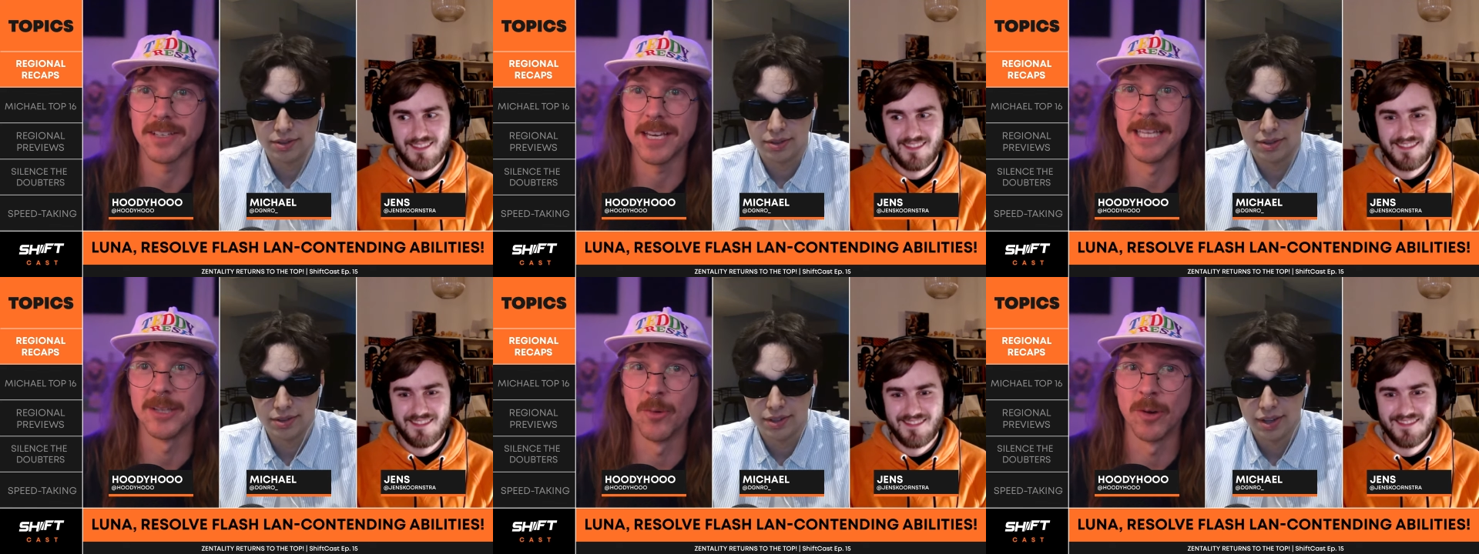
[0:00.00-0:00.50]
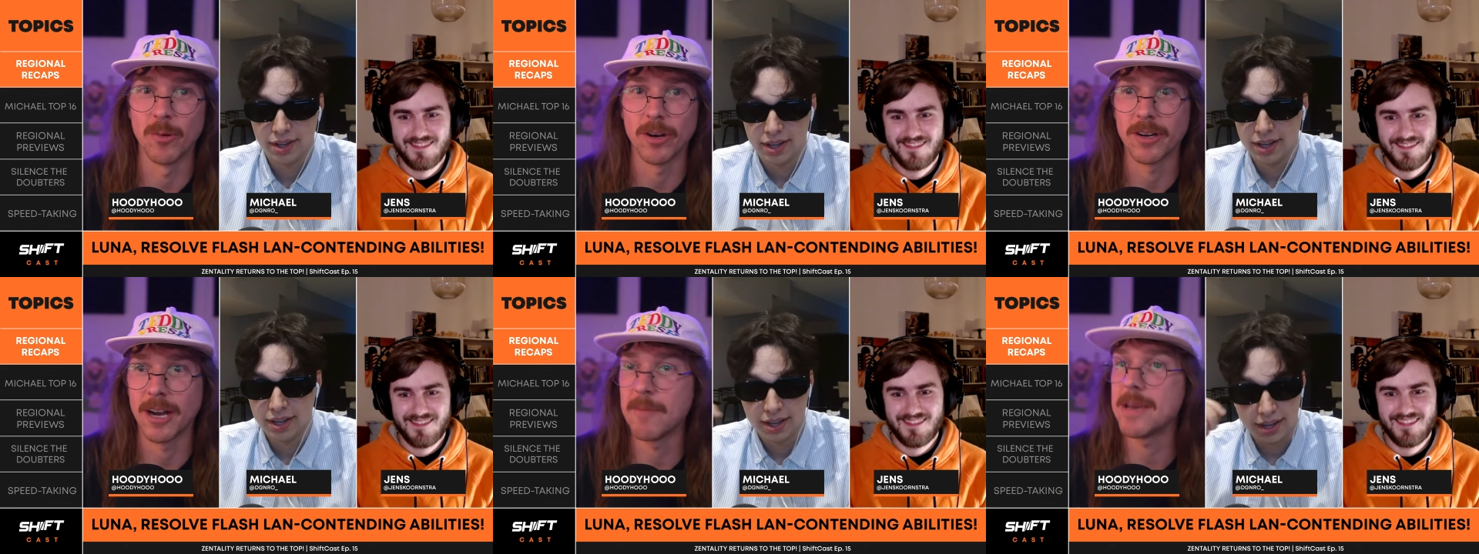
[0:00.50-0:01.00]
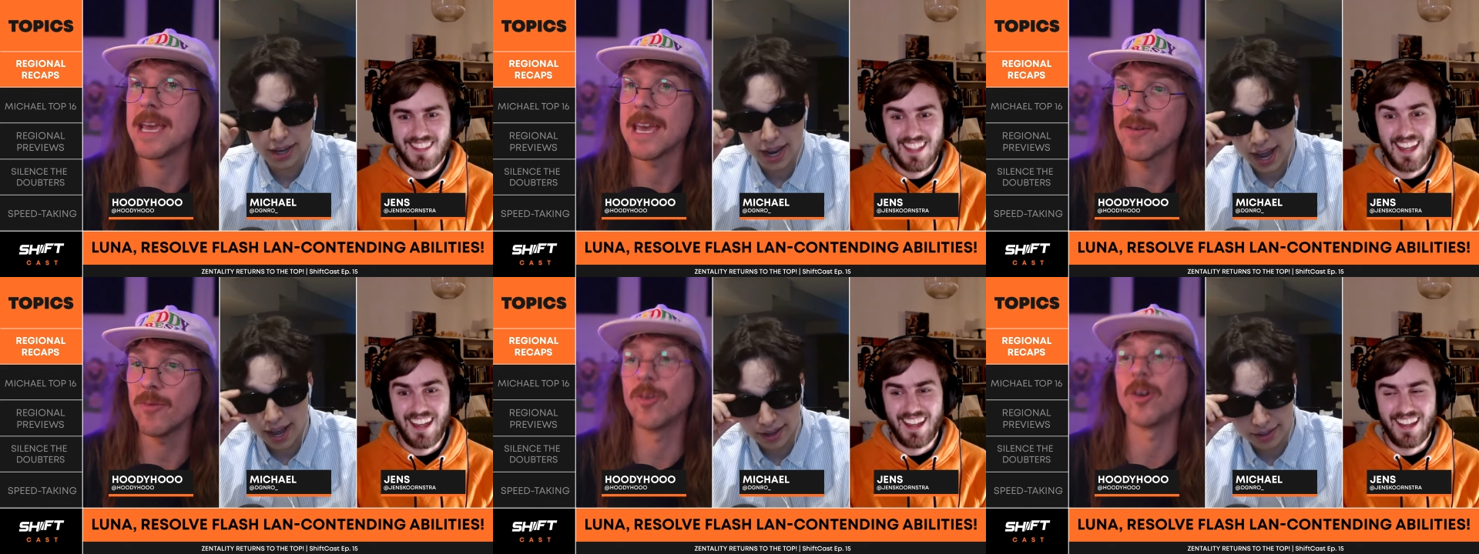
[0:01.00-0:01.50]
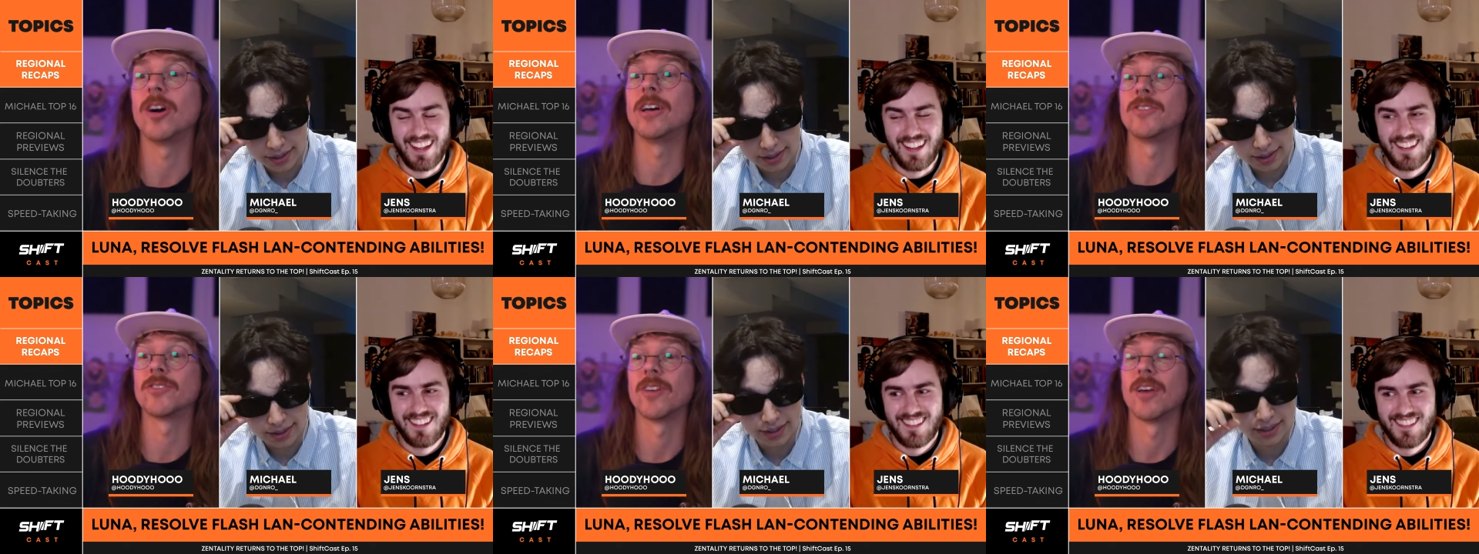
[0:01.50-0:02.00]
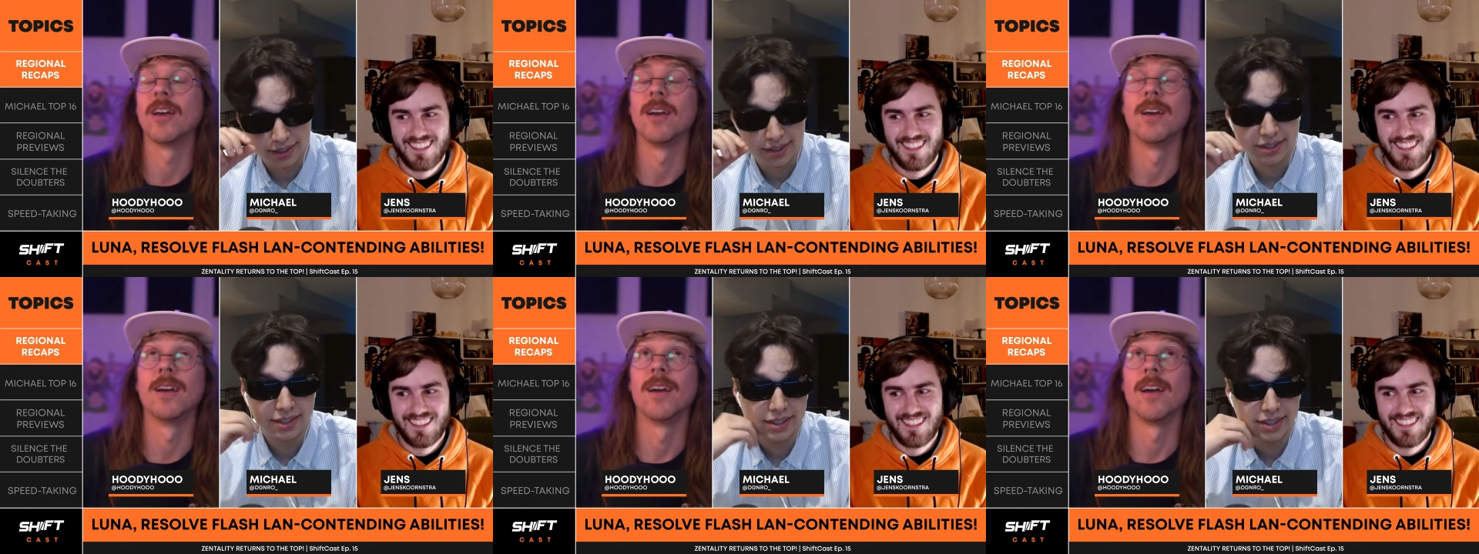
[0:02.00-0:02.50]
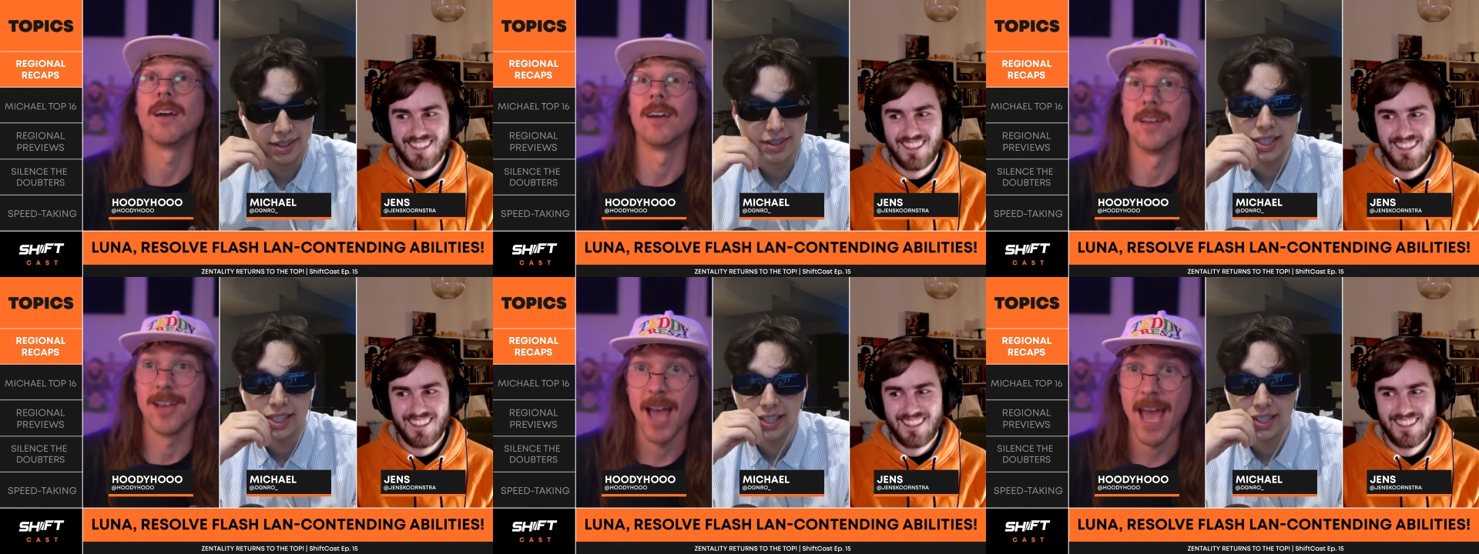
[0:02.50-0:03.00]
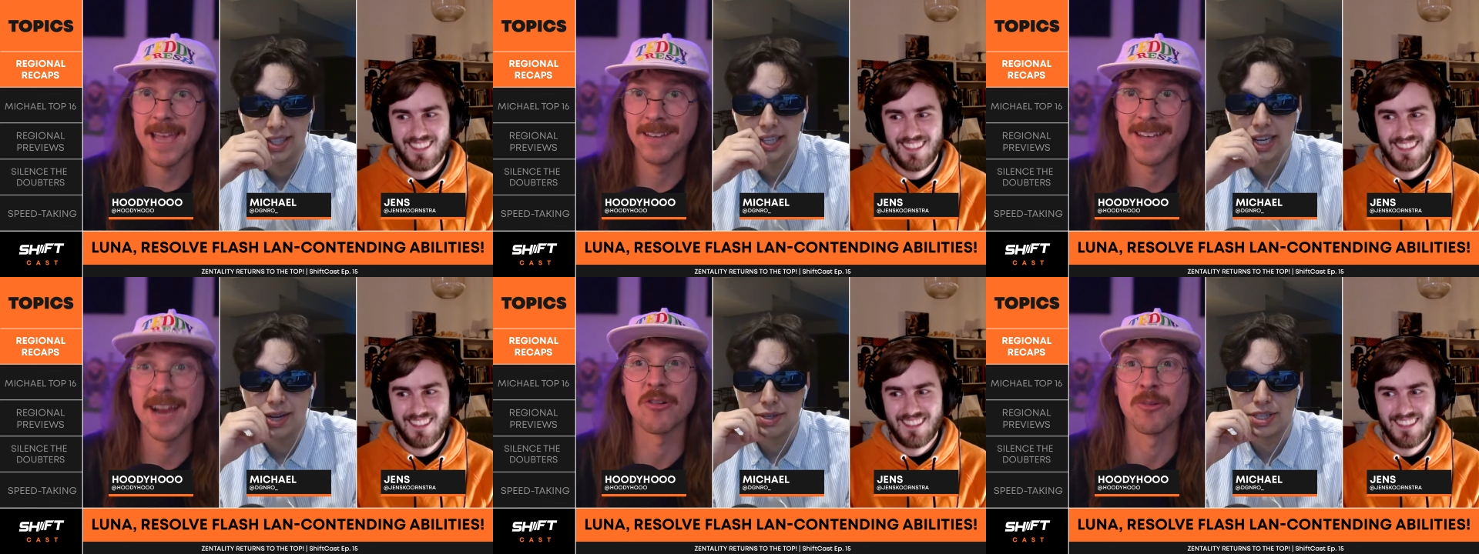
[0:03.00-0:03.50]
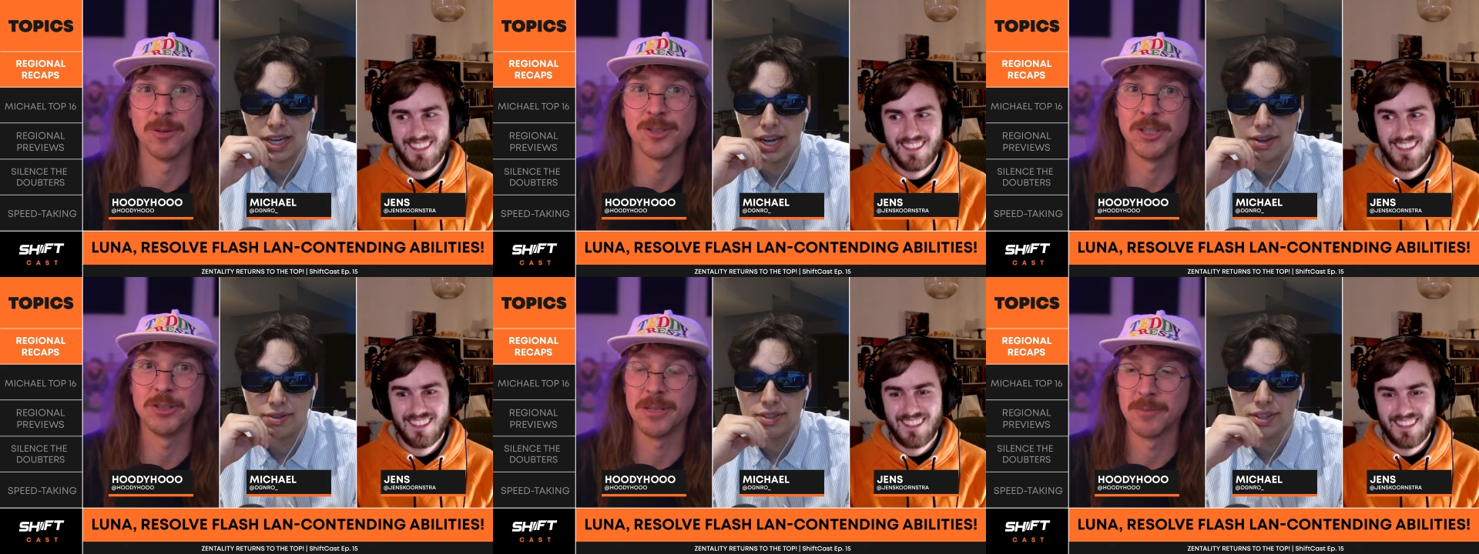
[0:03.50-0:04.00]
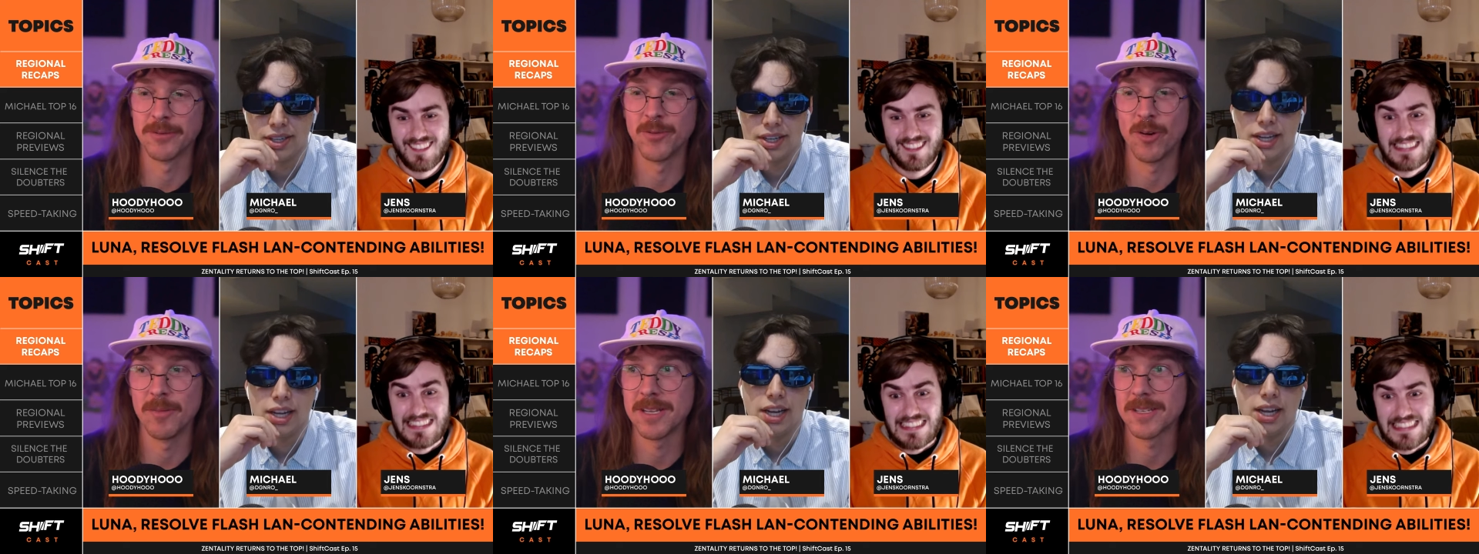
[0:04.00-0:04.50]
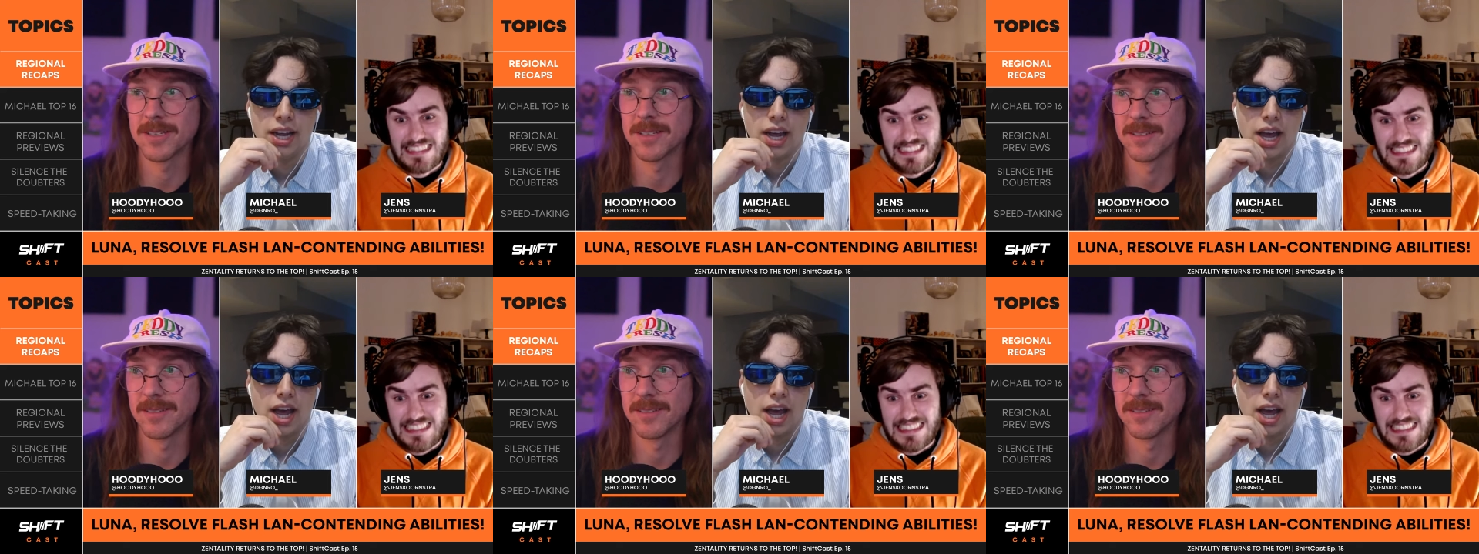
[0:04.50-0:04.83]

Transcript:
Speaker 1: in the woodwork. I mean, it yeah. was a terrible was shooting tough. performance.